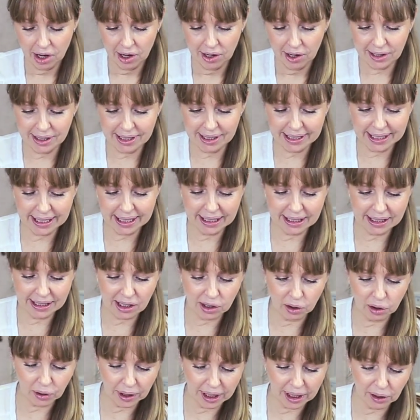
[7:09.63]
Her skin is
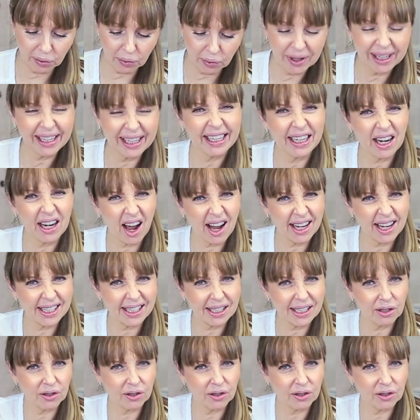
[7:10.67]
looking really nice.